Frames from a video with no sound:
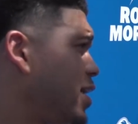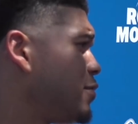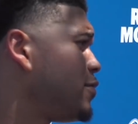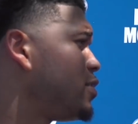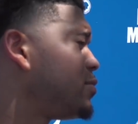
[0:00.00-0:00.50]
got
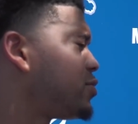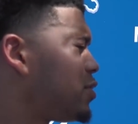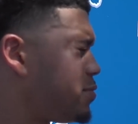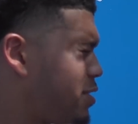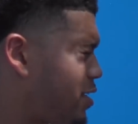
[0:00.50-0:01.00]
the freedom of
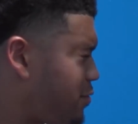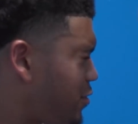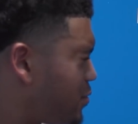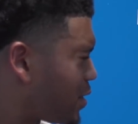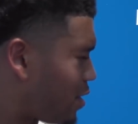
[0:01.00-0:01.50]
choice, but not the
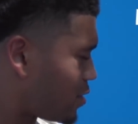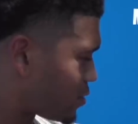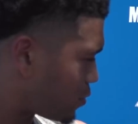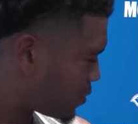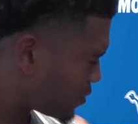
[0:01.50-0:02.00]
freedom of
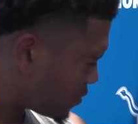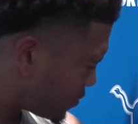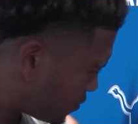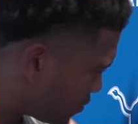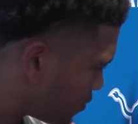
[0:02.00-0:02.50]
consequence.
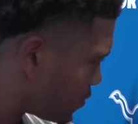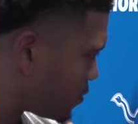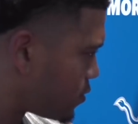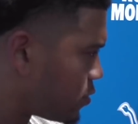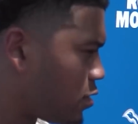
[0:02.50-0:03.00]

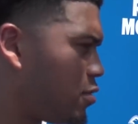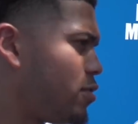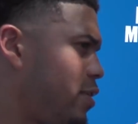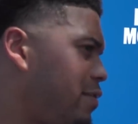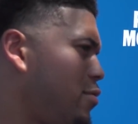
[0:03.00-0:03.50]
So, you
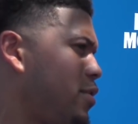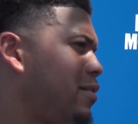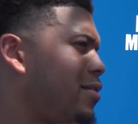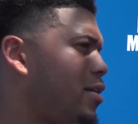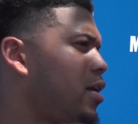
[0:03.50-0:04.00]
know, everywhere
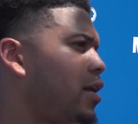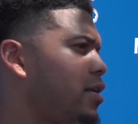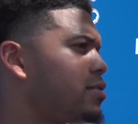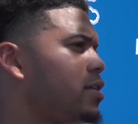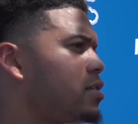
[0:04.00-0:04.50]
I've gone, I
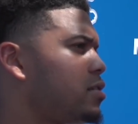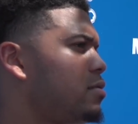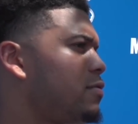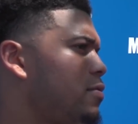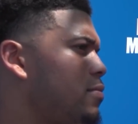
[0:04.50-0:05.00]
kind of take
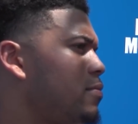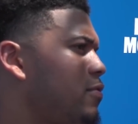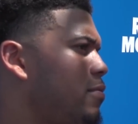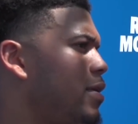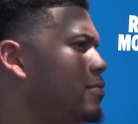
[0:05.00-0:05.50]
something
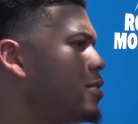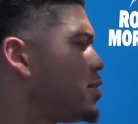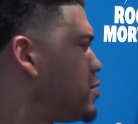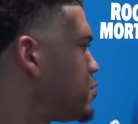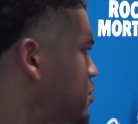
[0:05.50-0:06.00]
from every
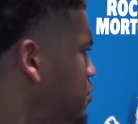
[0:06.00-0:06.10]
coach.